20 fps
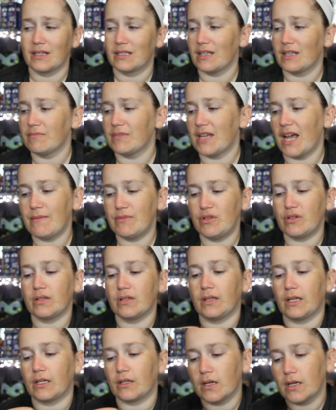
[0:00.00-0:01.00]
Because
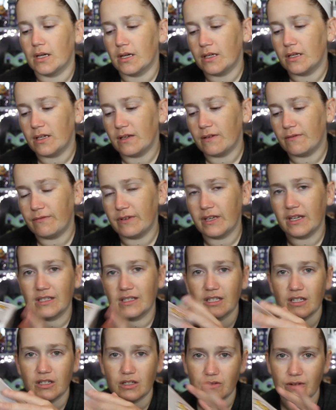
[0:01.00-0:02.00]
sometimes you can, like, you
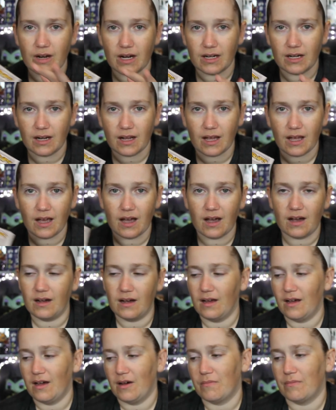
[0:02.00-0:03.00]
fix it, straighten it
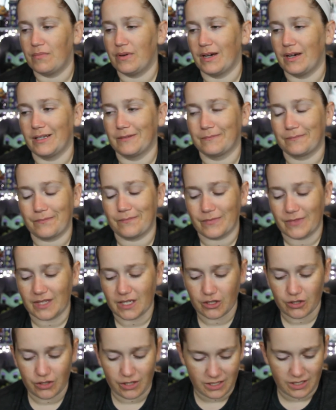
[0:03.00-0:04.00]
out, but
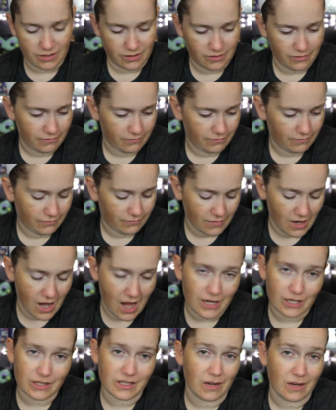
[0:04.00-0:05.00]
she's,
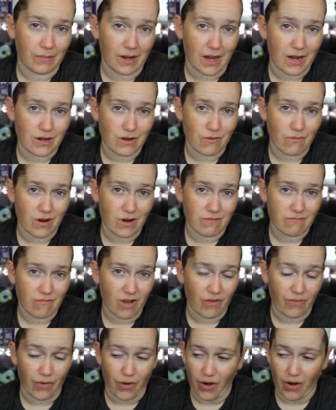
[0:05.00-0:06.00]
I just need to buy a new
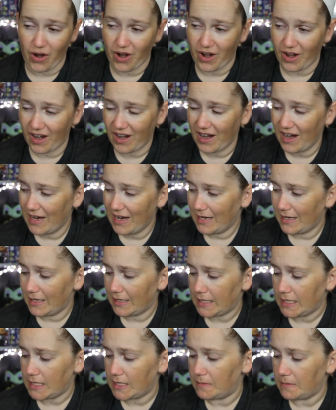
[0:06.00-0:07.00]
one of her,
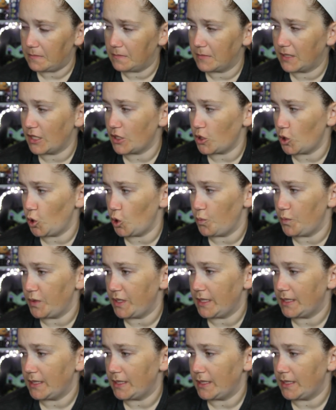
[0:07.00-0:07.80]
because